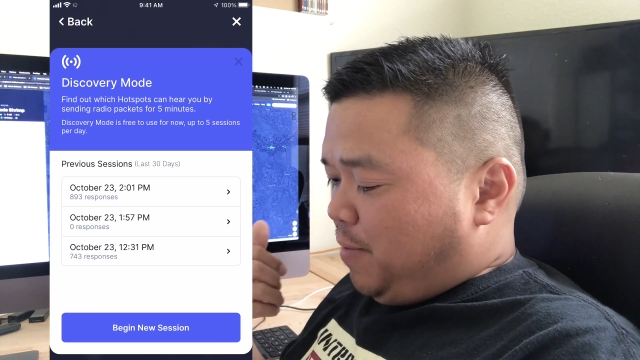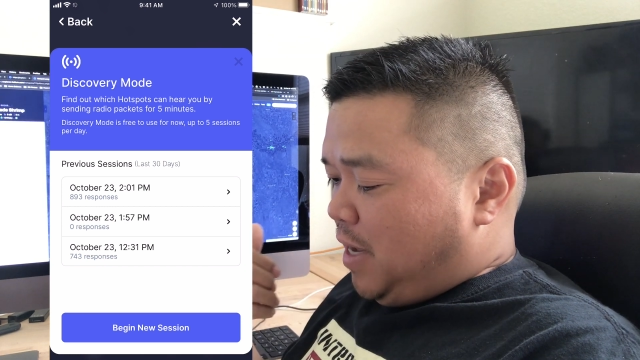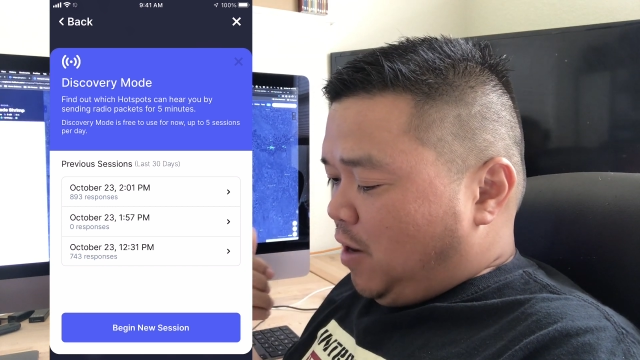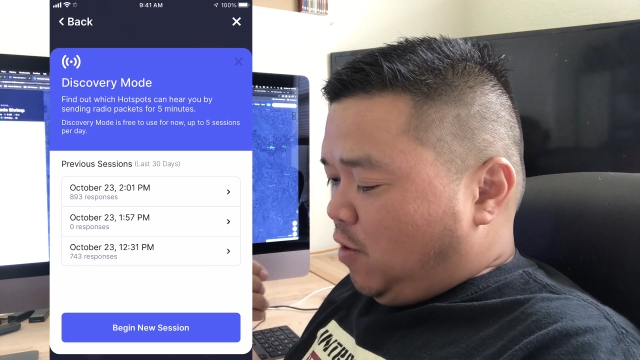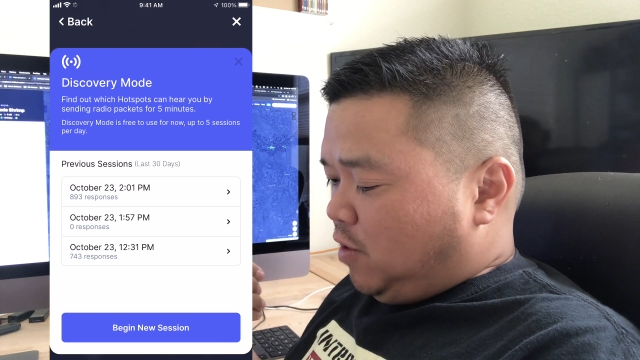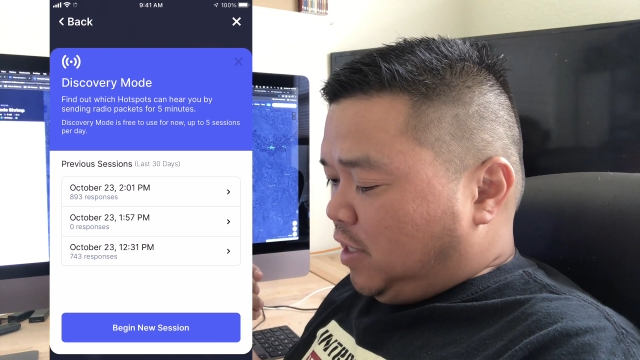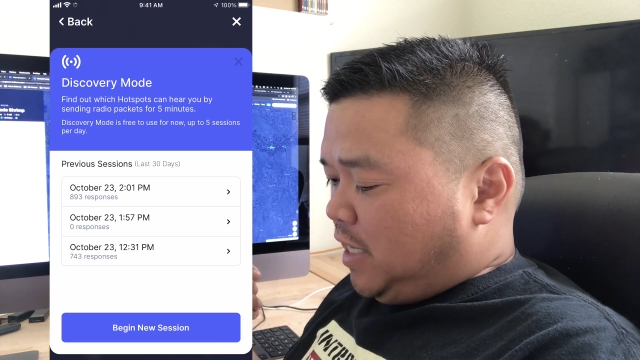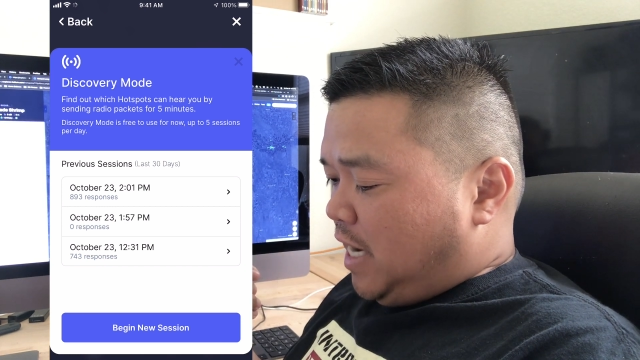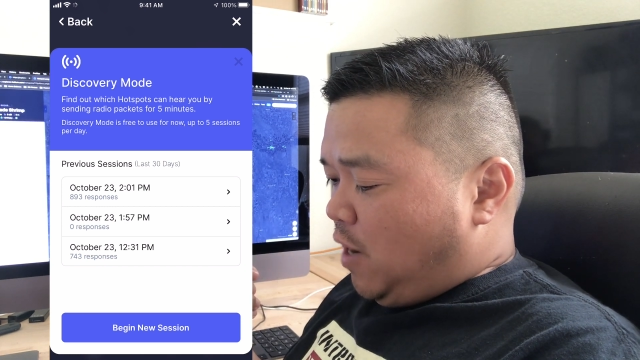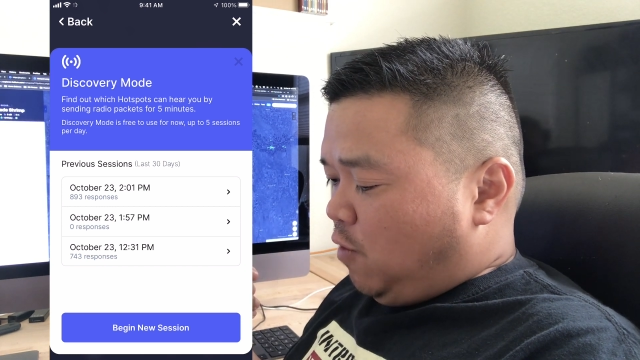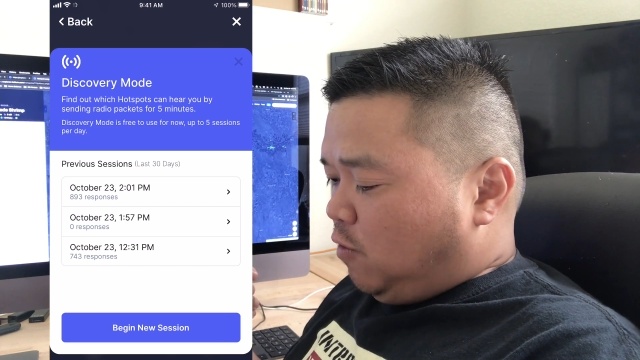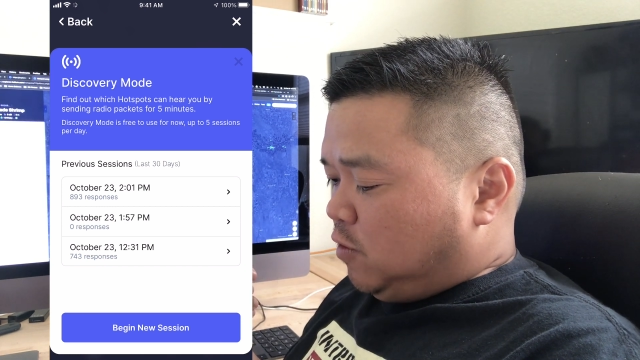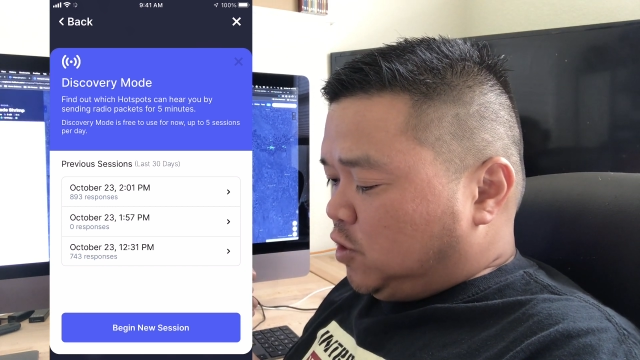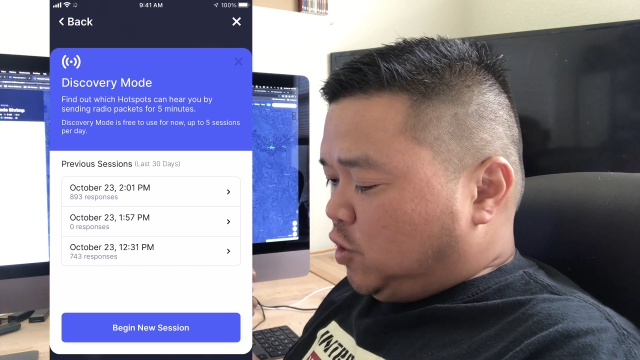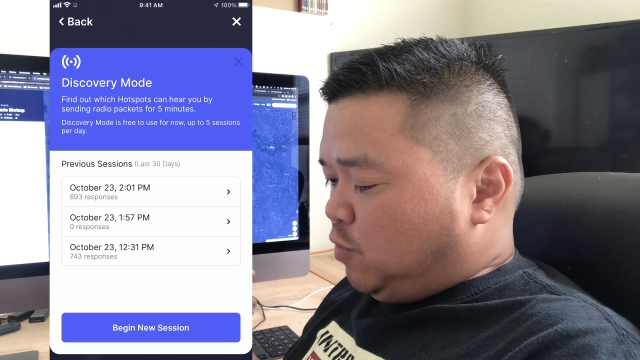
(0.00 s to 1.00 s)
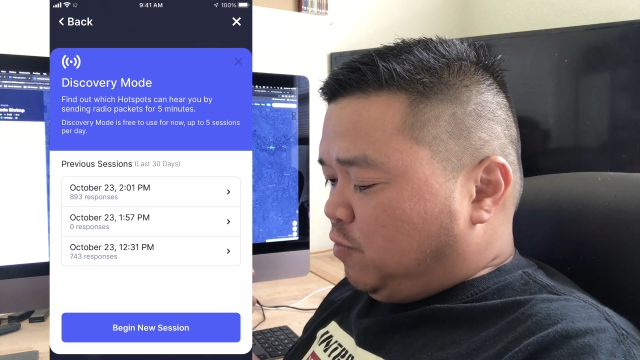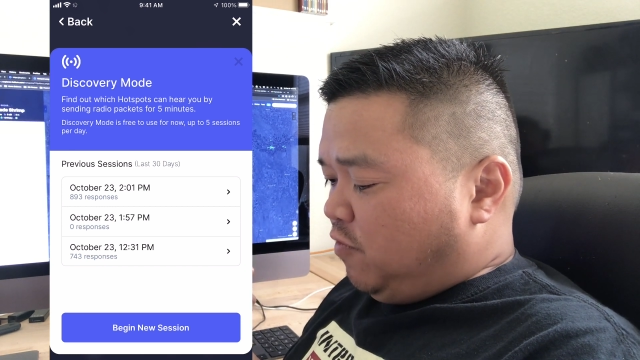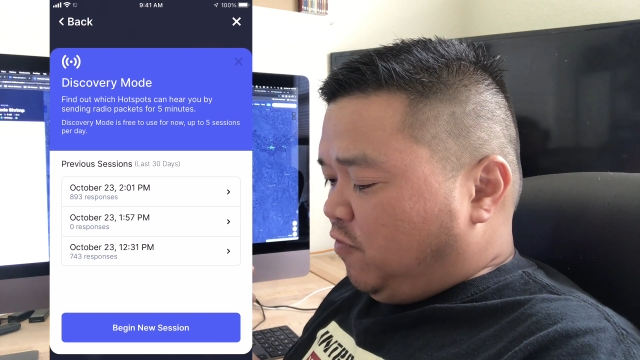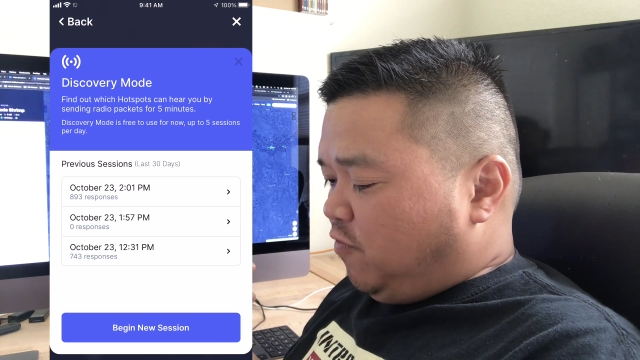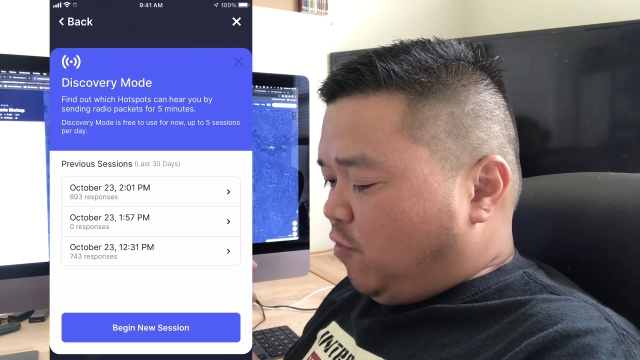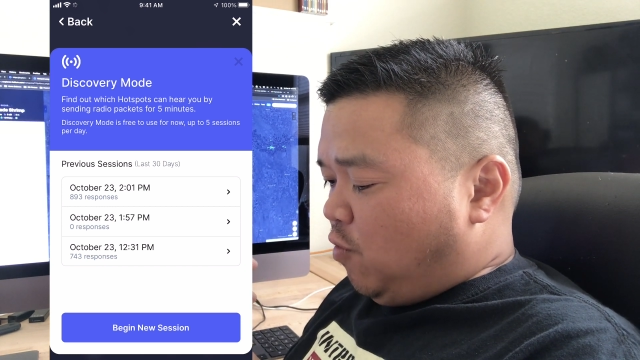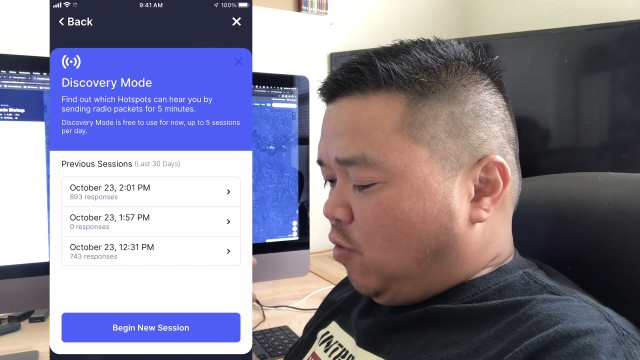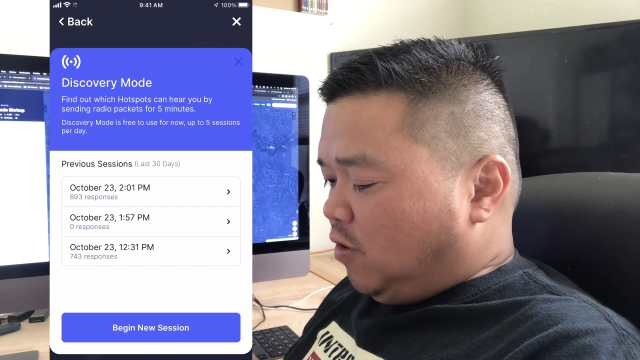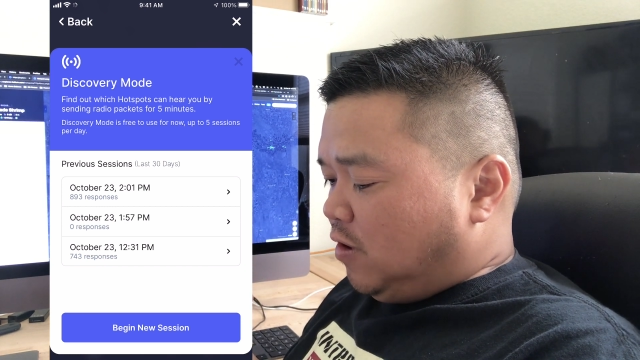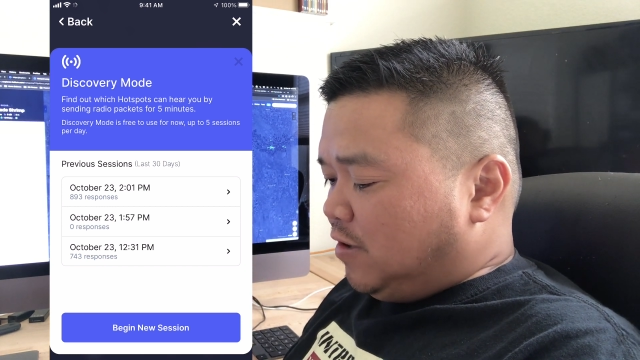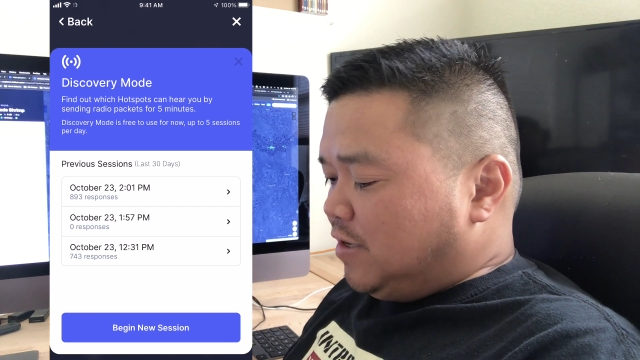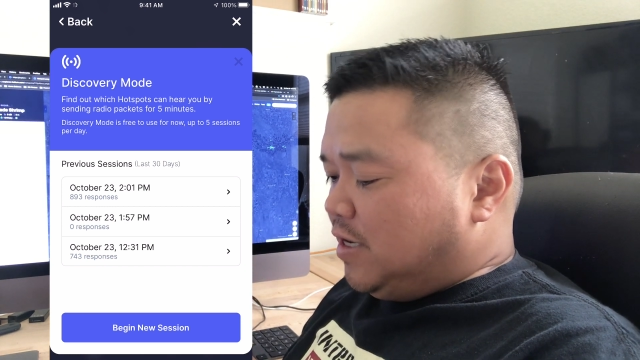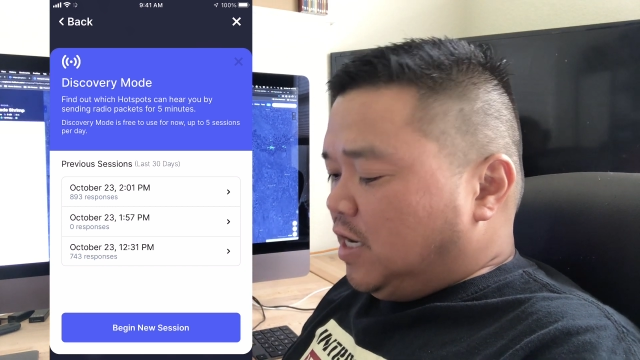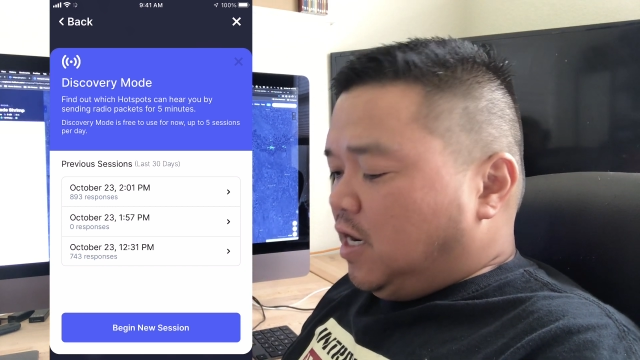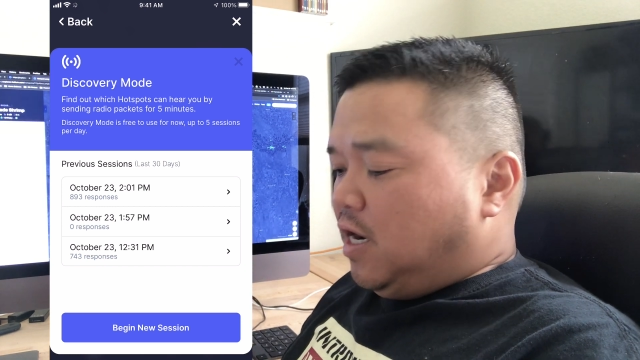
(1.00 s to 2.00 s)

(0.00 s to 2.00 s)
about an hour or two before